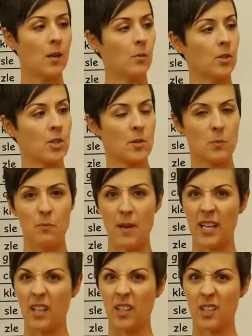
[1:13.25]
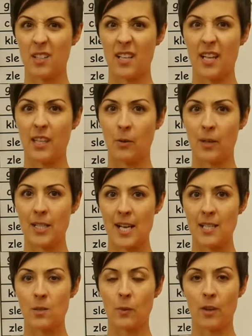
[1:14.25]
And we'll just make a little sign language
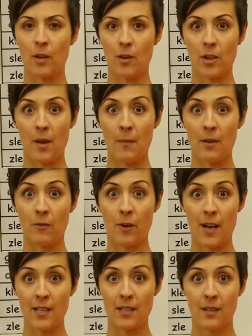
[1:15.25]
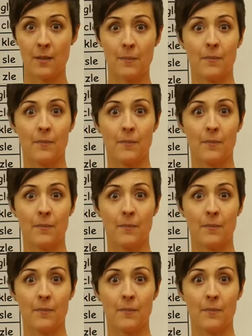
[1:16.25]
S with our thumb in front.